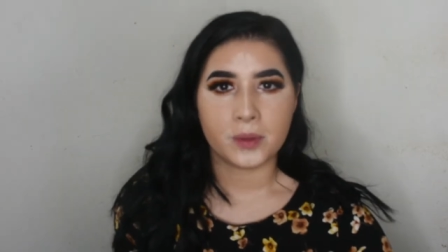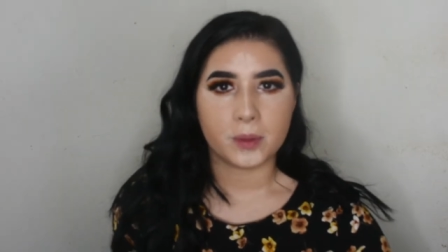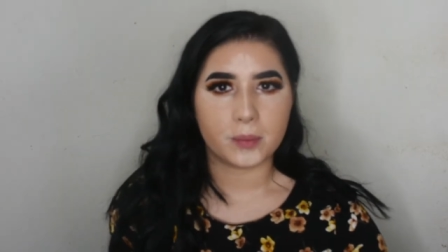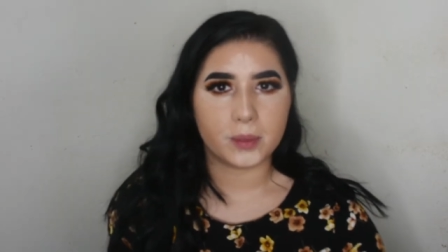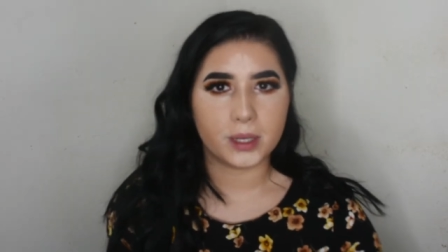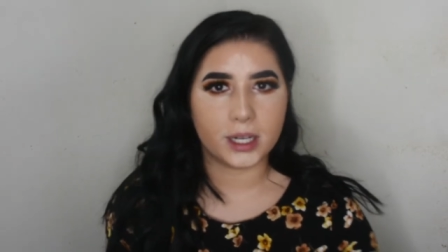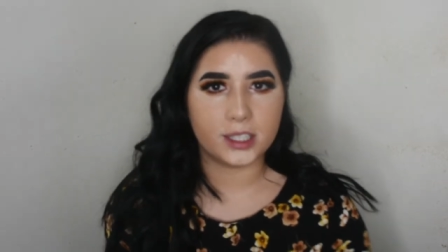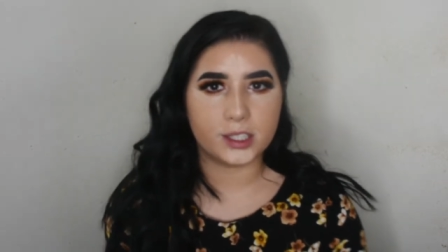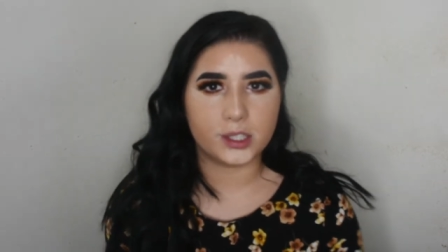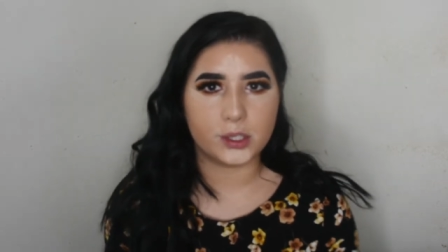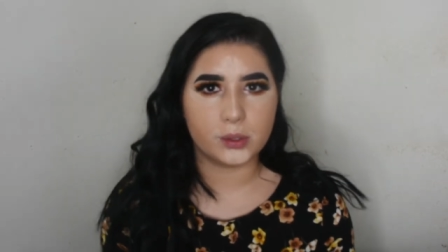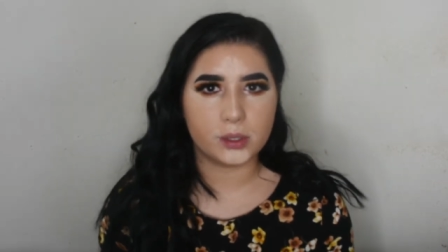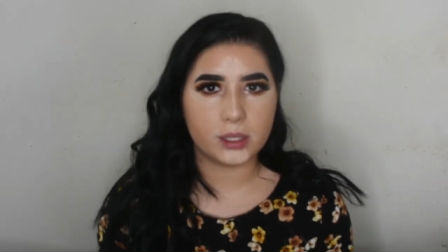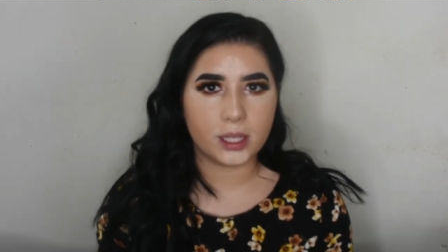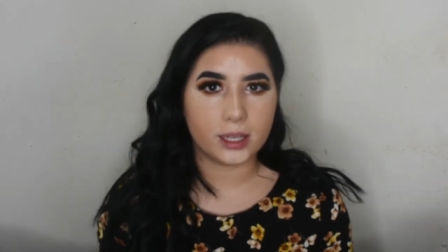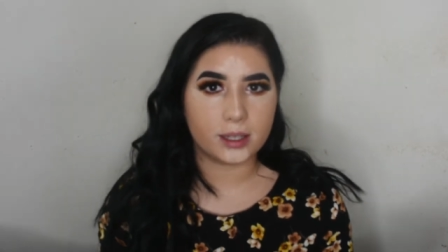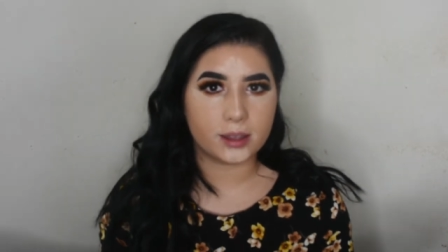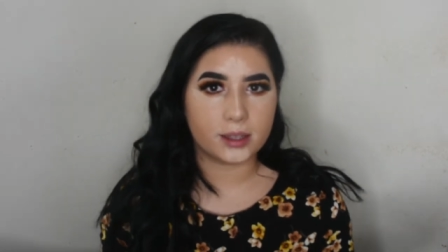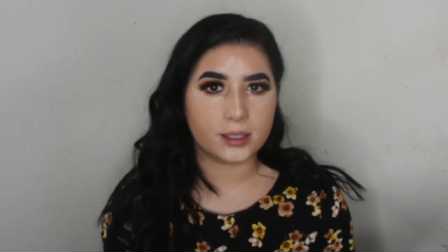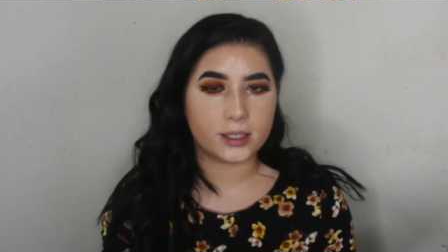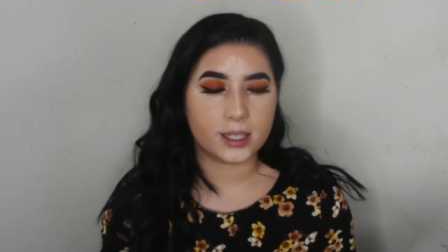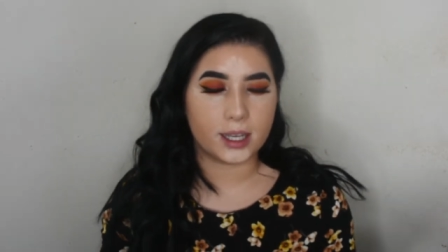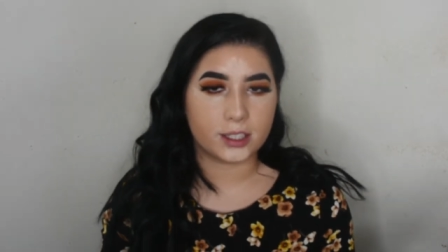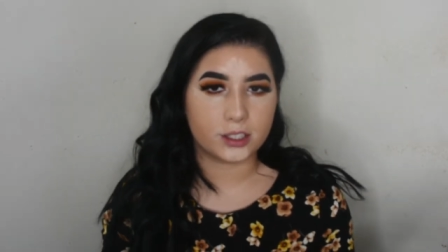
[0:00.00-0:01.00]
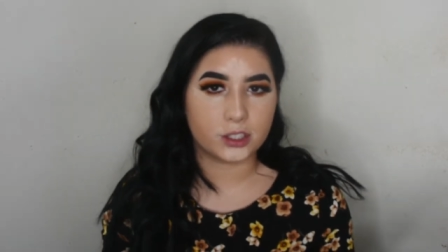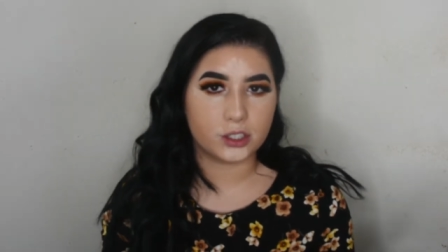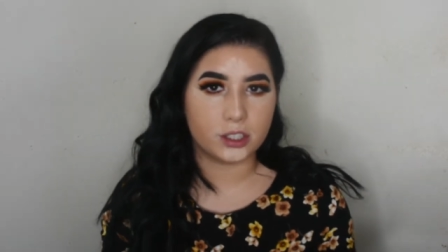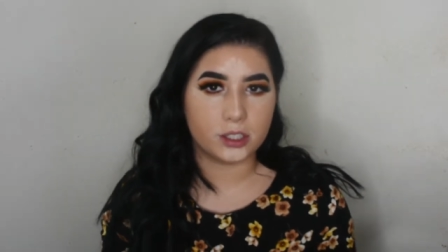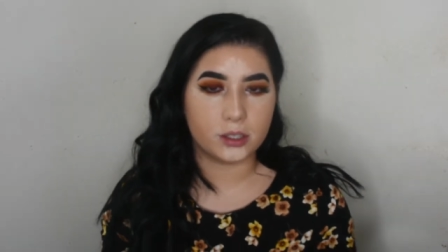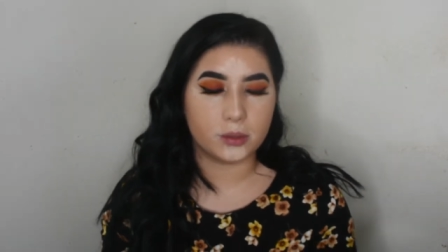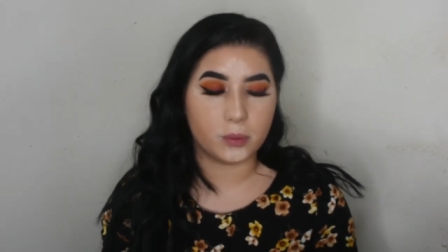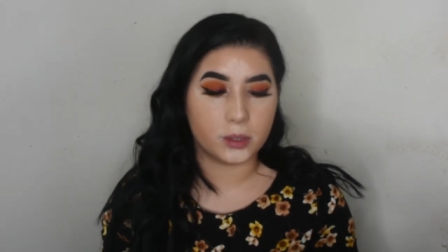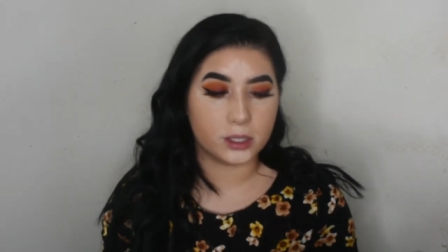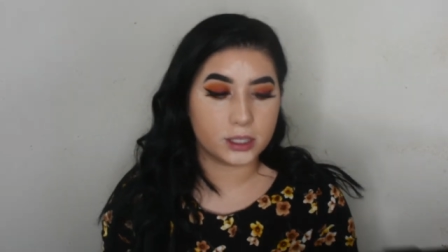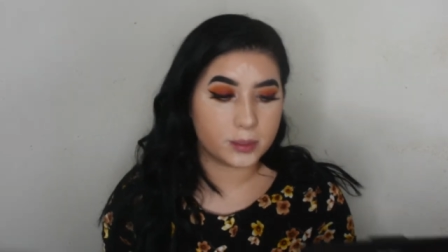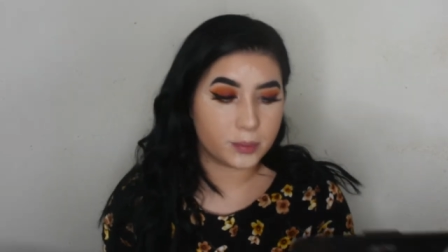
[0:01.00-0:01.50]
but I do like the
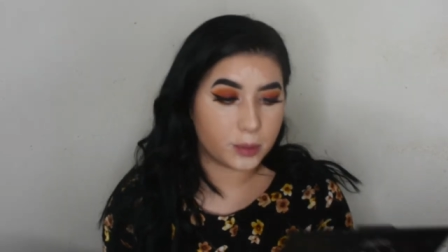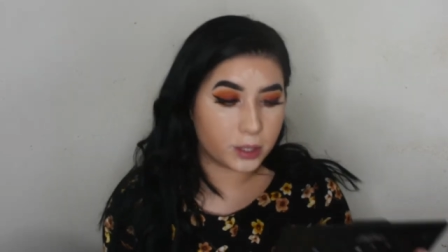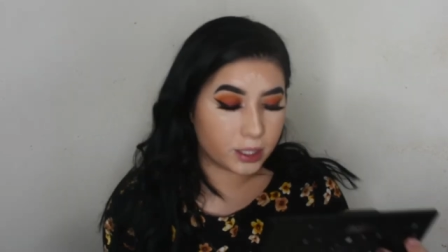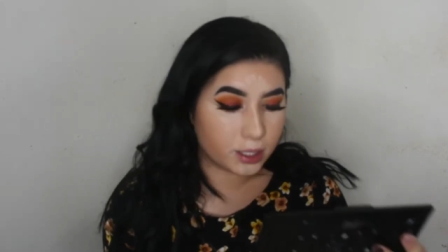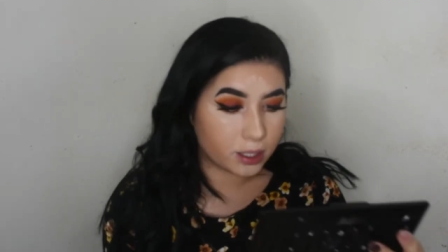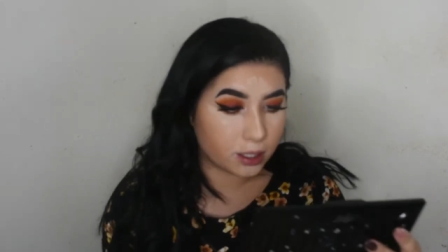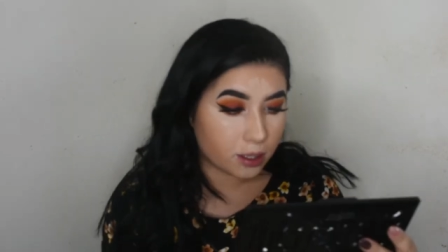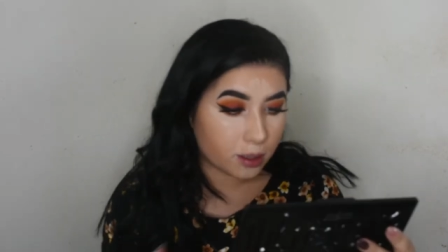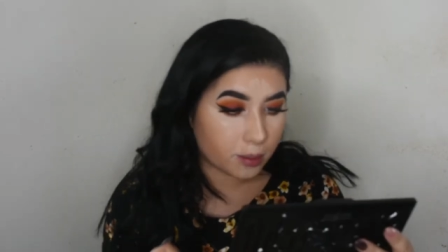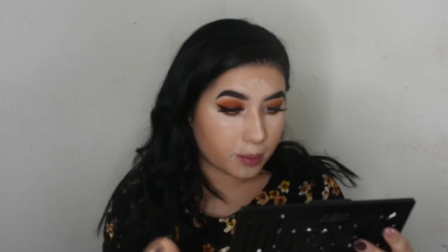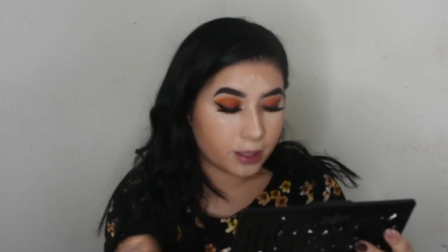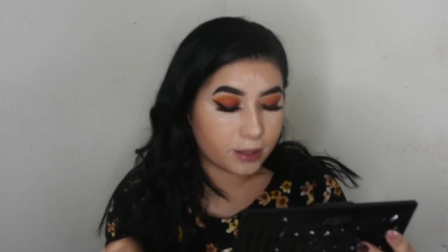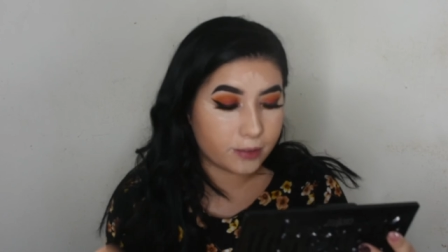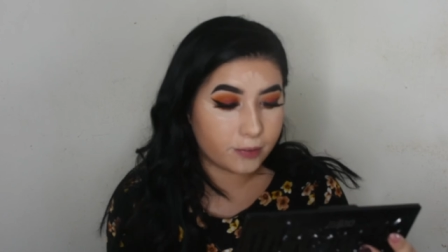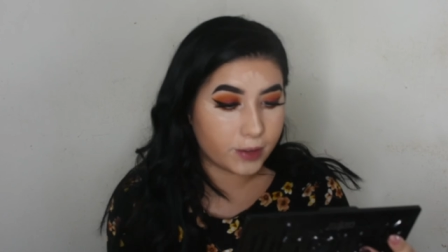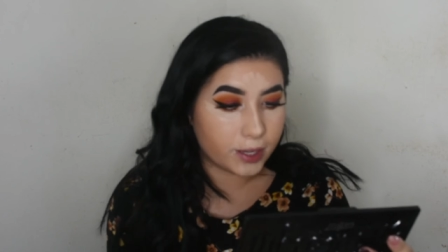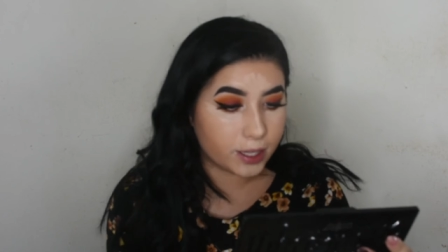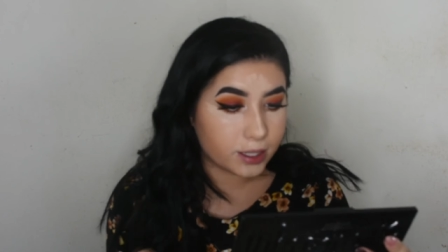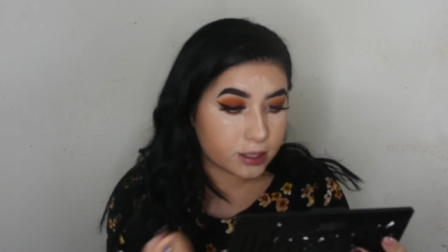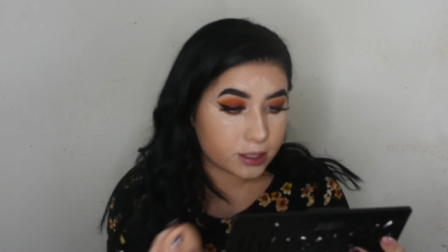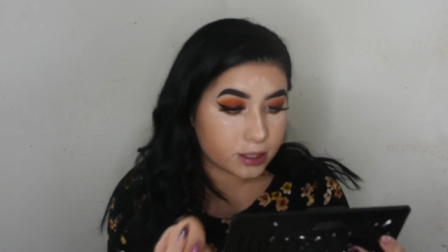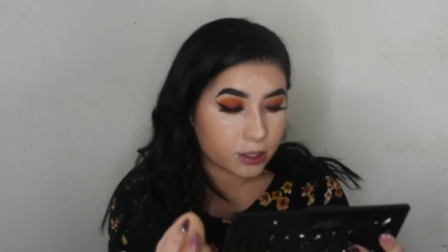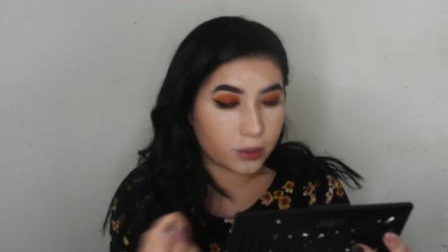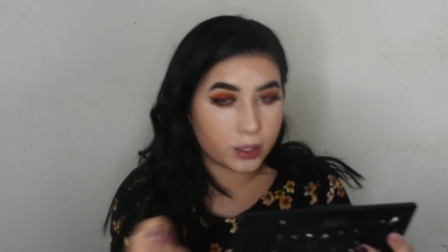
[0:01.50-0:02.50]
texture once putting it on my face,